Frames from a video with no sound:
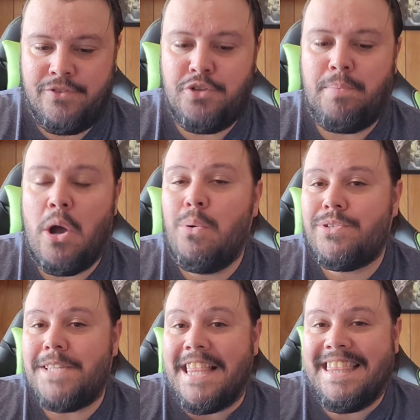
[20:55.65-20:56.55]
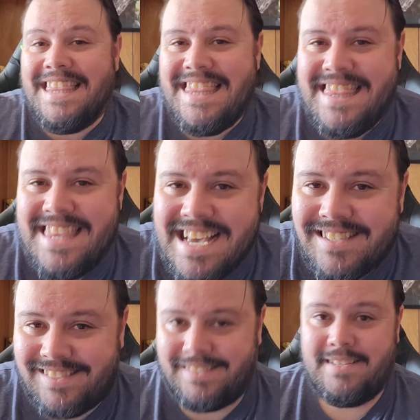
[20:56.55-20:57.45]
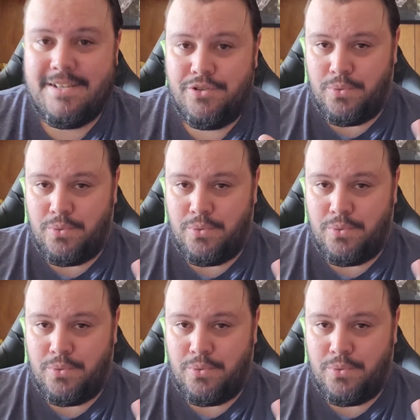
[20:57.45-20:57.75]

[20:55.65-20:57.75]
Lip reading: to post this